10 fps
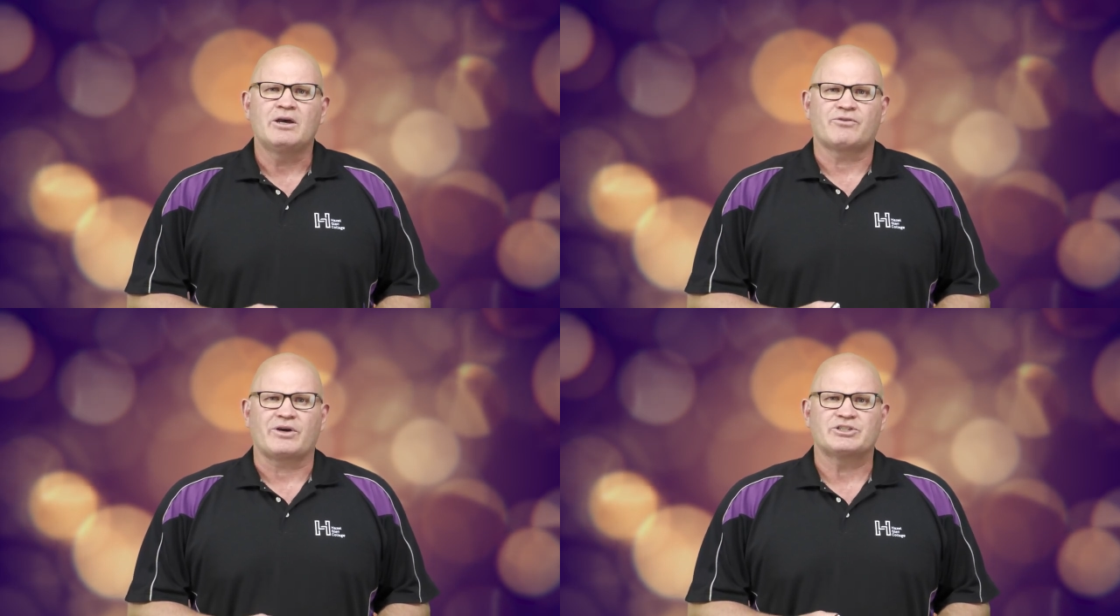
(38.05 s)

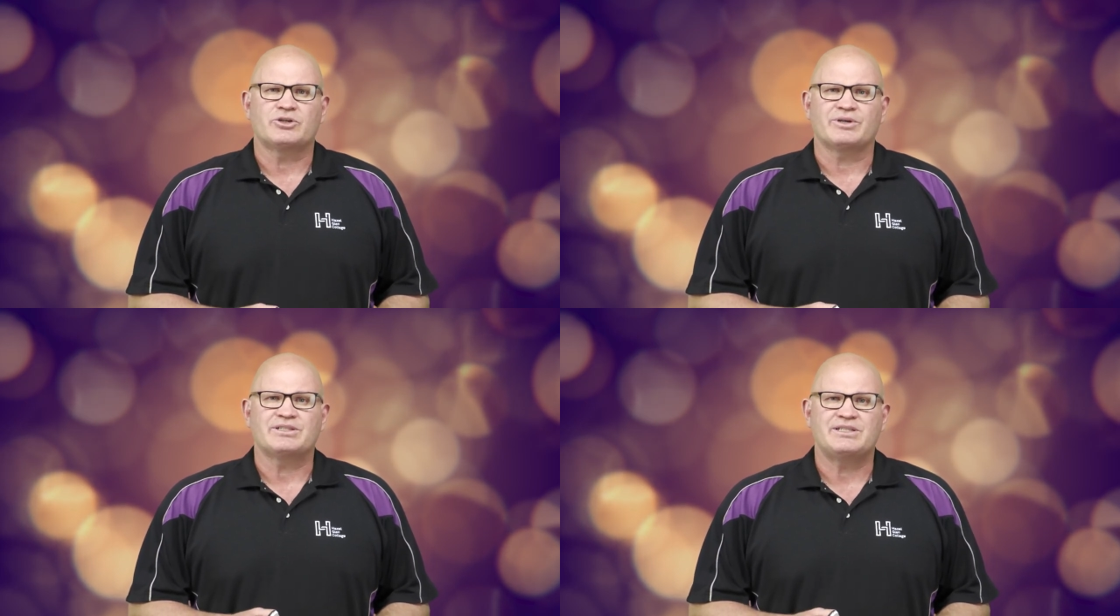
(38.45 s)
for us
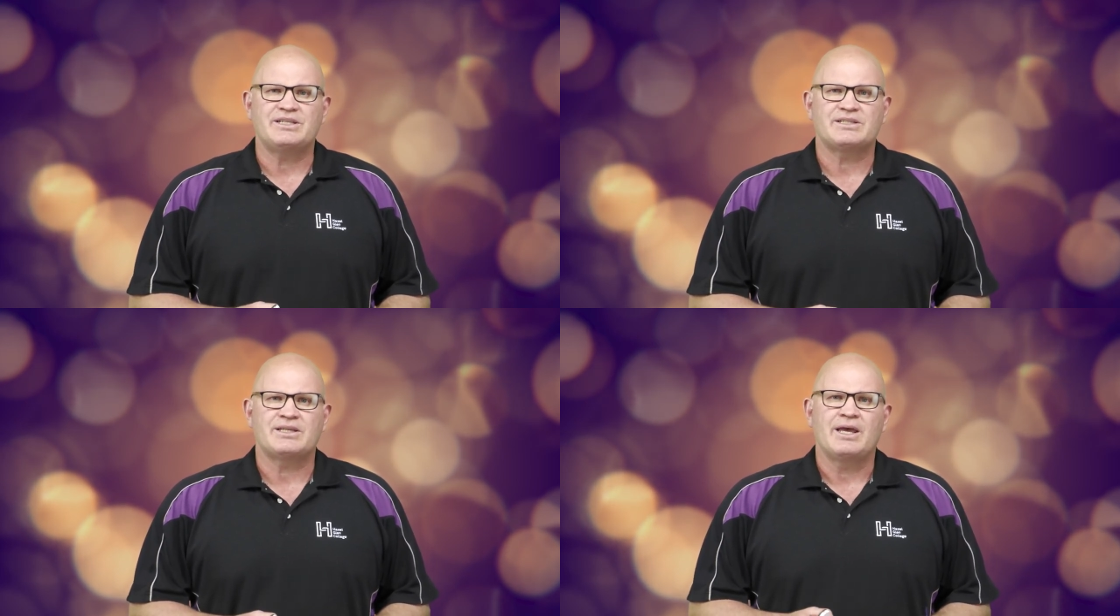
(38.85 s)
to
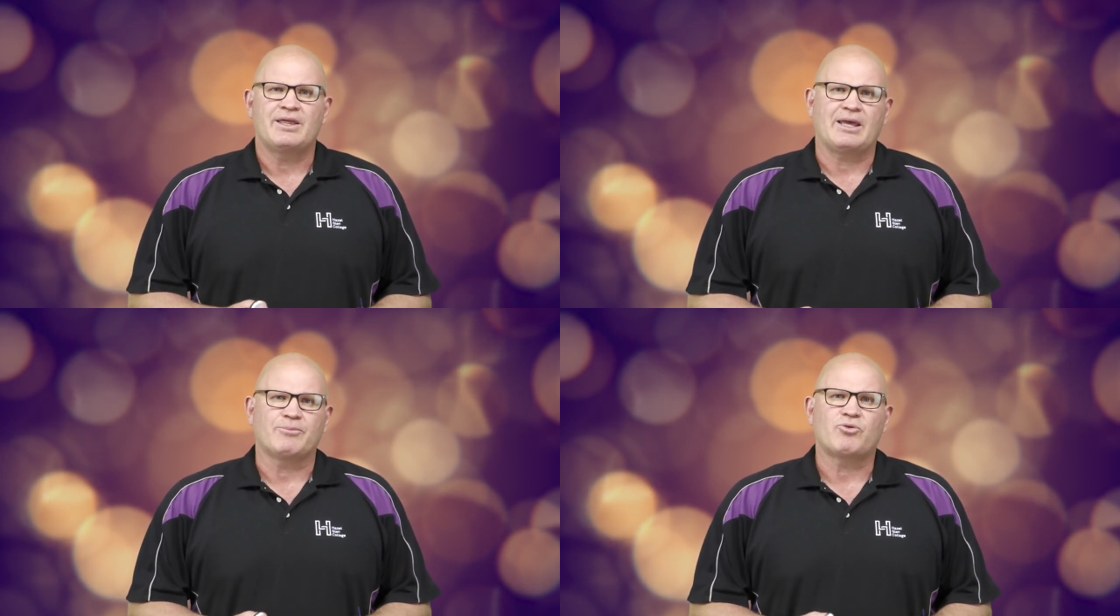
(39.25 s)
assist
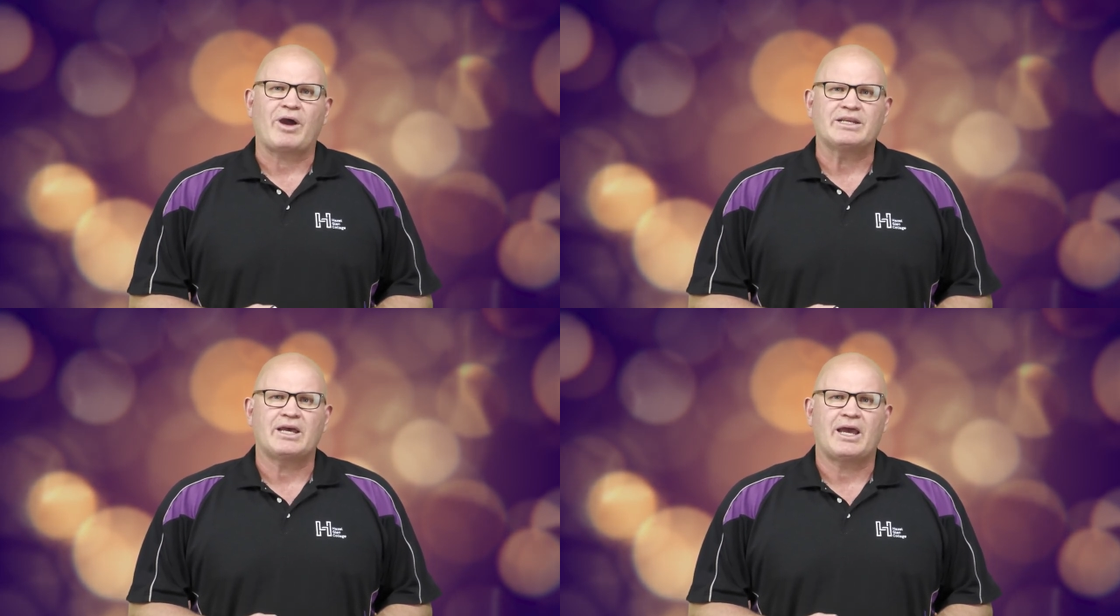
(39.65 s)
them
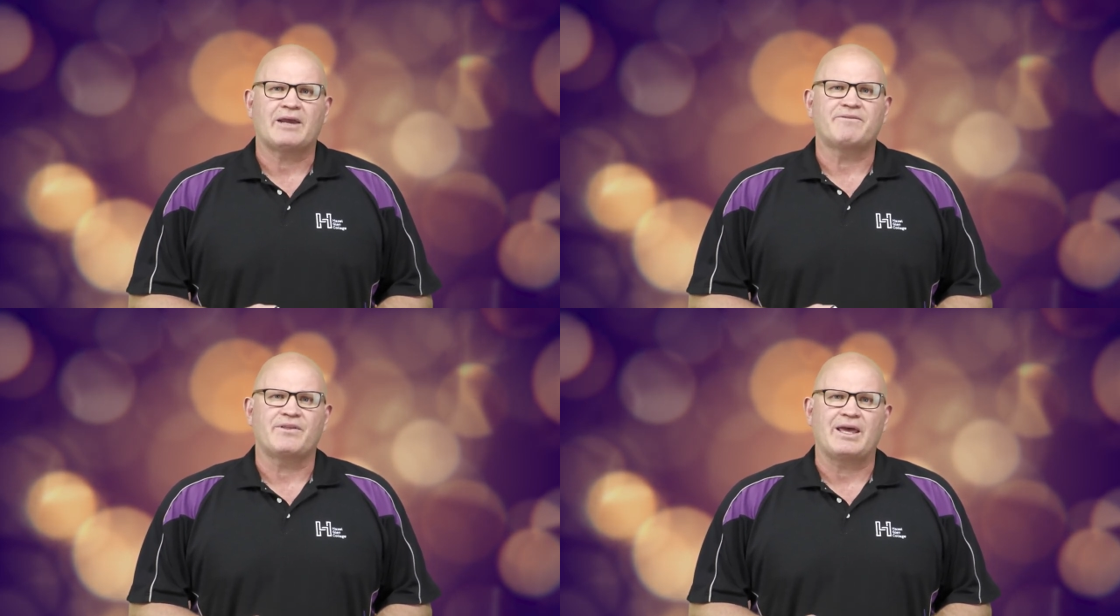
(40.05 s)
greater
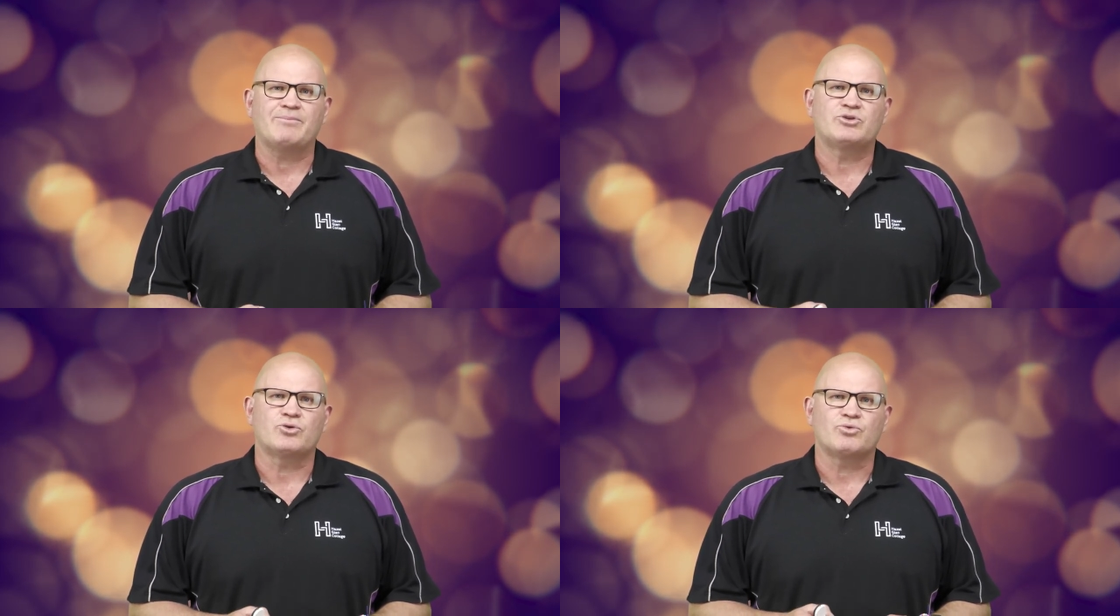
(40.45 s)
and for
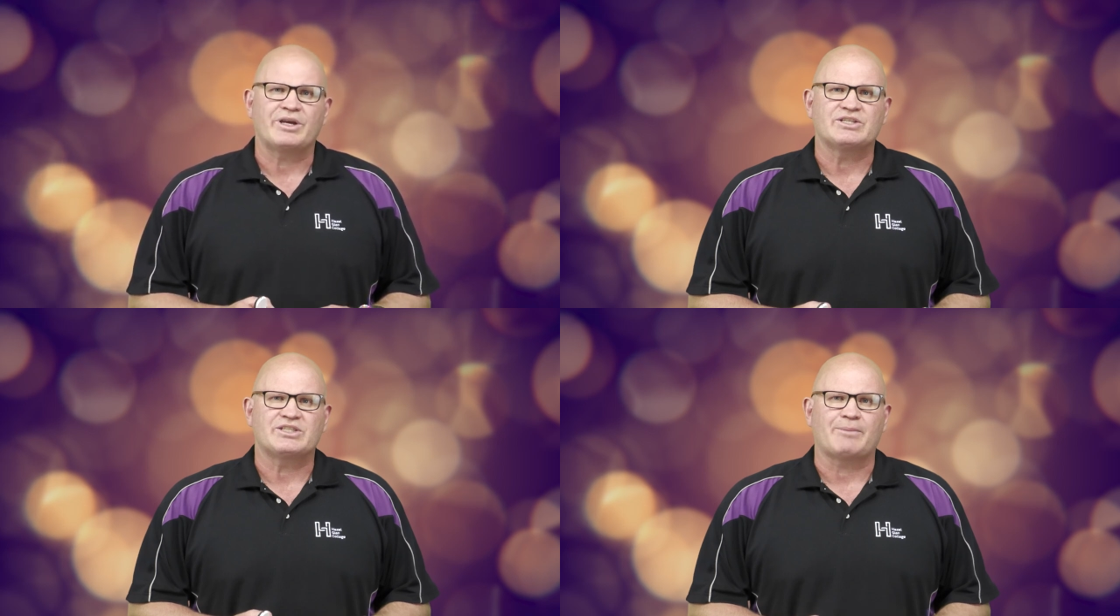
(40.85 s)
them to
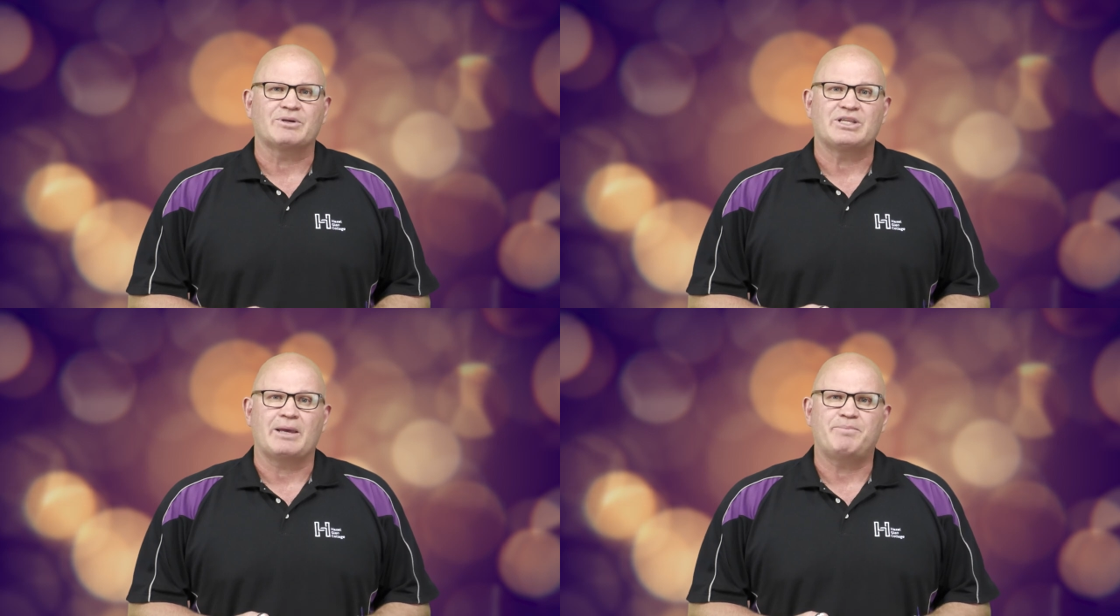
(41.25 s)
re
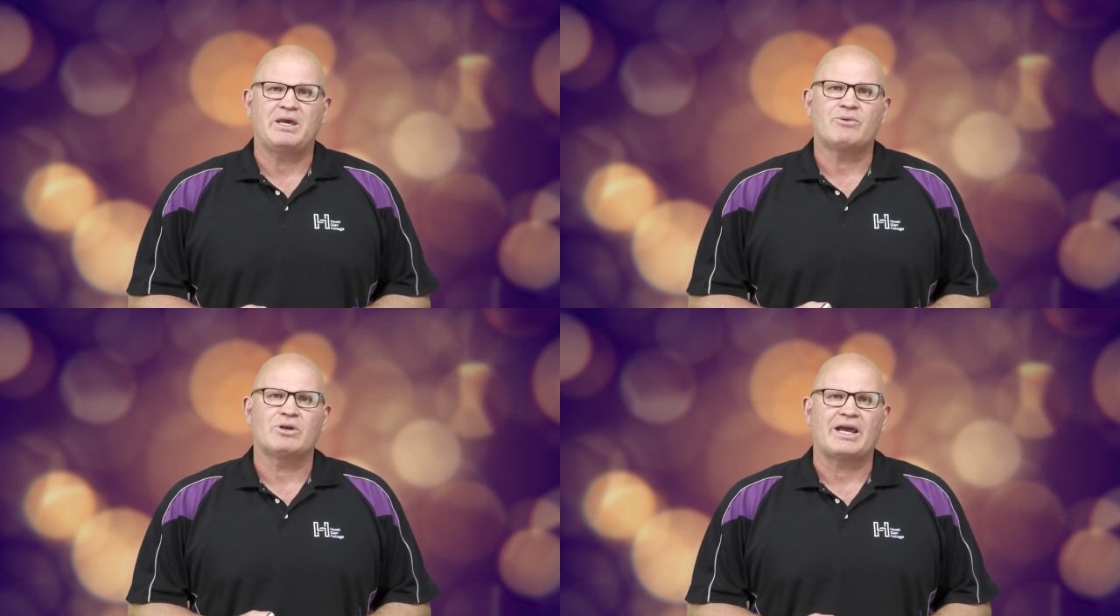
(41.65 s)
establish their
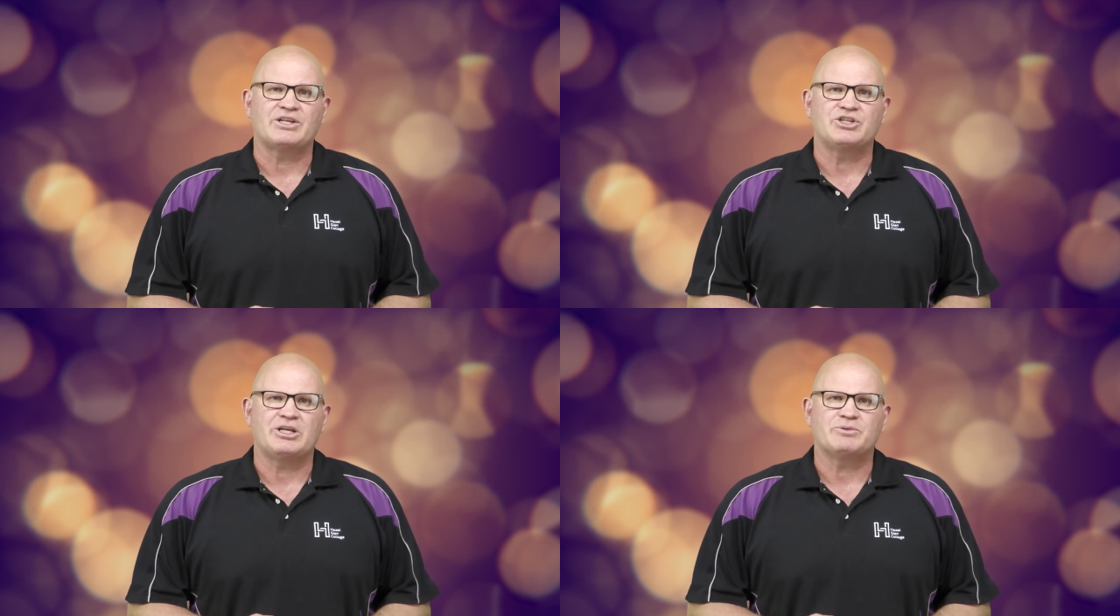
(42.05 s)
peer
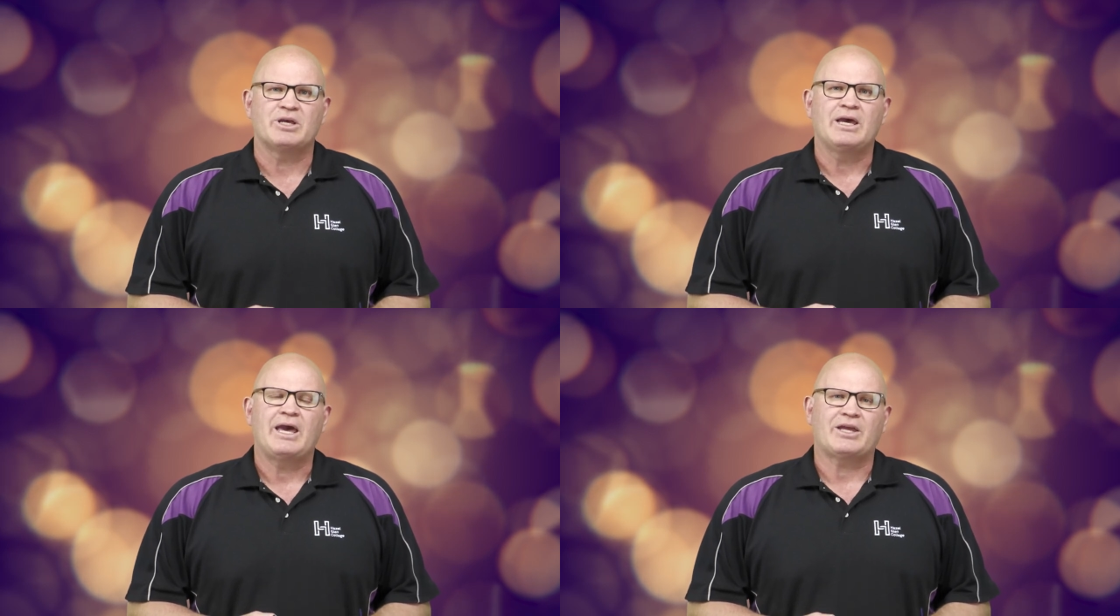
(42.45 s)
relationships